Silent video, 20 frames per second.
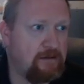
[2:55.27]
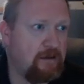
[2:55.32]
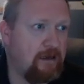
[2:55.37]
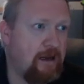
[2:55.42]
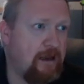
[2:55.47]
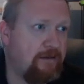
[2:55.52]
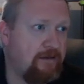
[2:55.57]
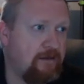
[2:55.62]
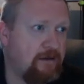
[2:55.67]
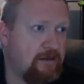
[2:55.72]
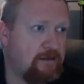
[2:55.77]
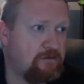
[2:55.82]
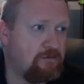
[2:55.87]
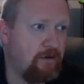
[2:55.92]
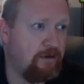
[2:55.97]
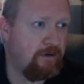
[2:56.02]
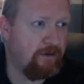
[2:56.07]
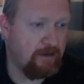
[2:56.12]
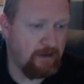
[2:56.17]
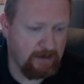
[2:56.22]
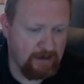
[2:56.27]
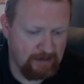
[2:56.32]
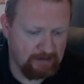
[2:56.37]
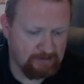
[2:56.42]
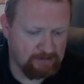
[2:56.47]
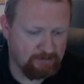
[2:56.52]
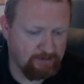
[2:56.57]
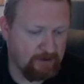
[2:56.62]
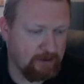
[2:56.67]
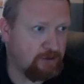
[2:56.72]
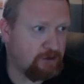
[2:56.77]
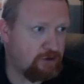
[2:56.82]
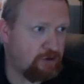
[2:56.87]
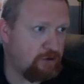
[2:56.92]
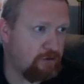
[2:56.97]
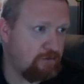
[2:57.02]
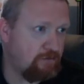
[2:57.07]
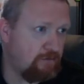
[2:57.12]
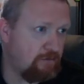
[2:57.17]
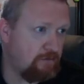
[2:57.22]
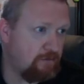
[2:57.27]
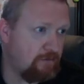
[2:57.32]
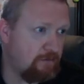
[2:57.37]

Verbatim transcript: And this one then has to be a 2.